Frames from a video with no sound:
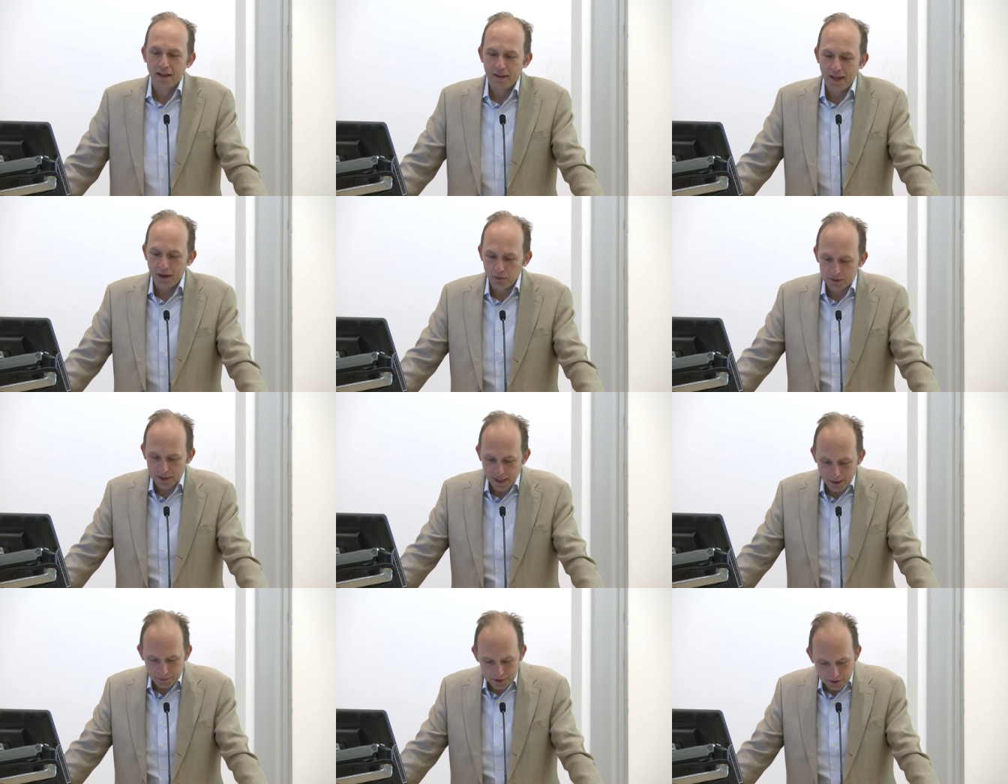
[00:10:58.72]
that was
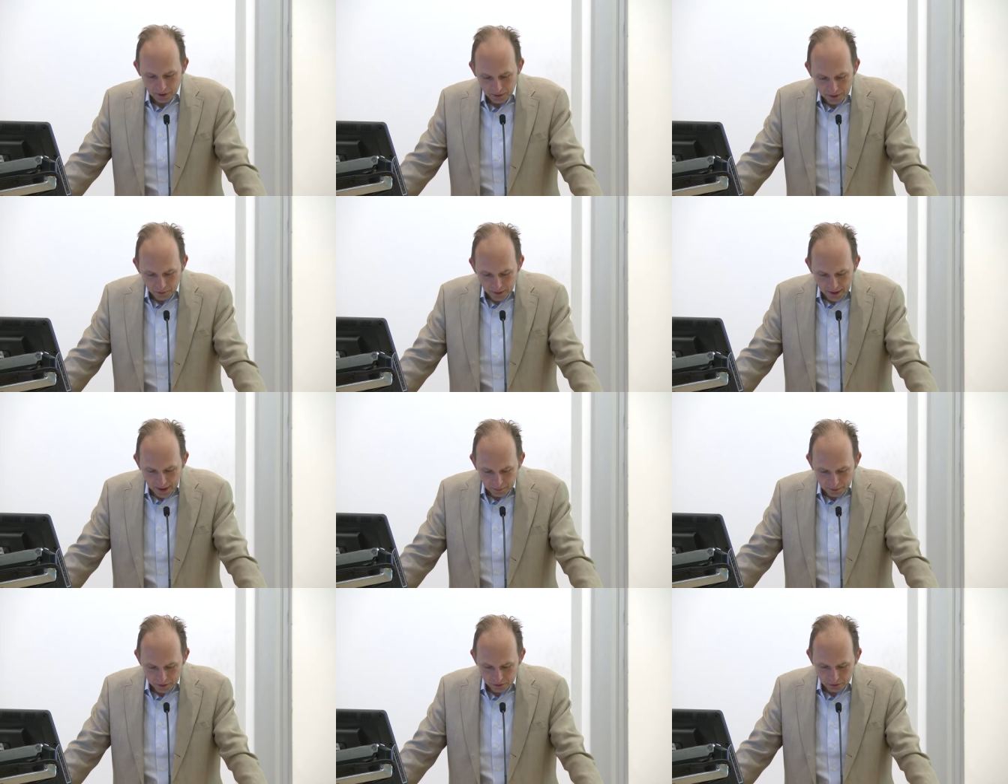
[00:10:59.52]
absolutely what
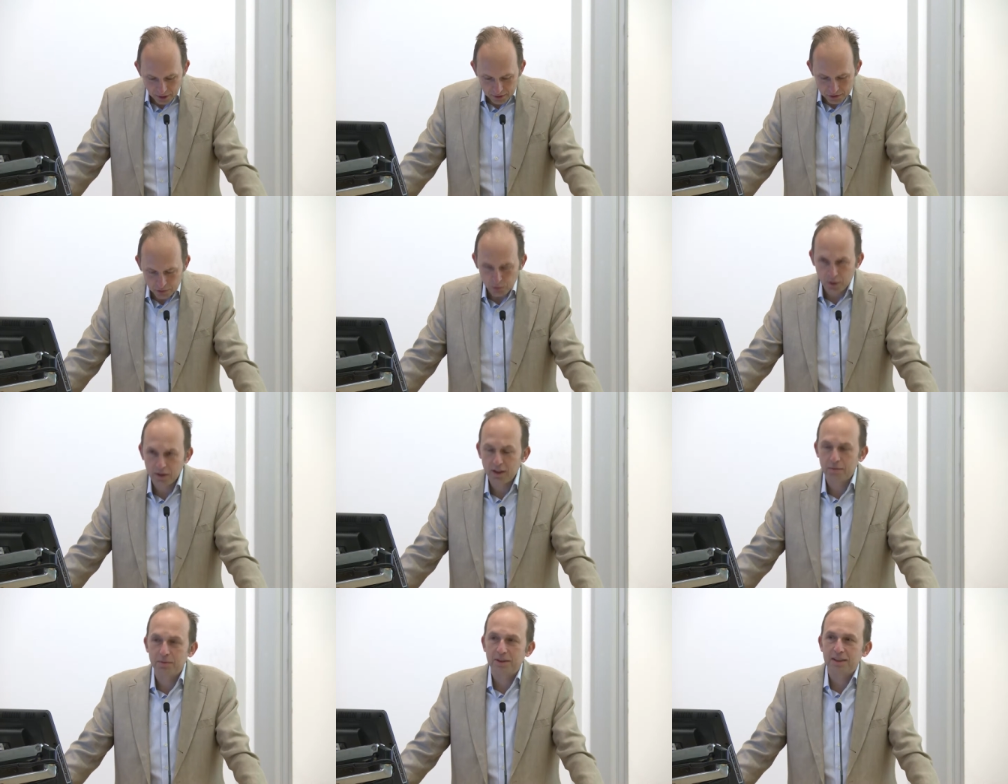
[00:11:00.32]
happened to Roger
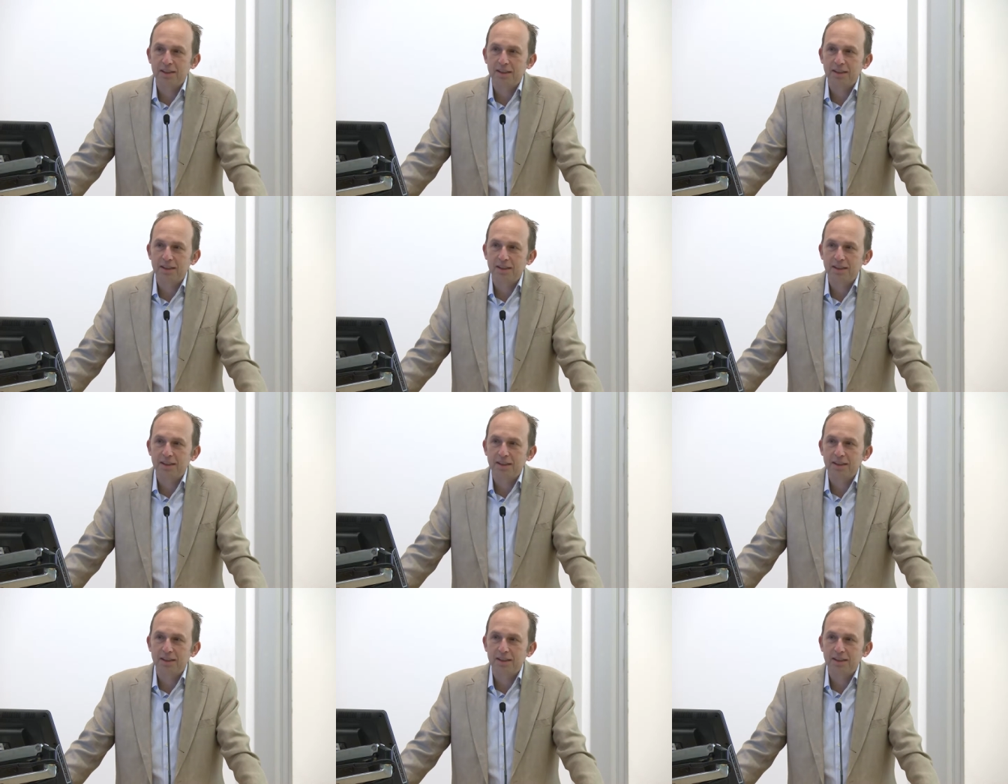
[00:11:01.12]
Williams in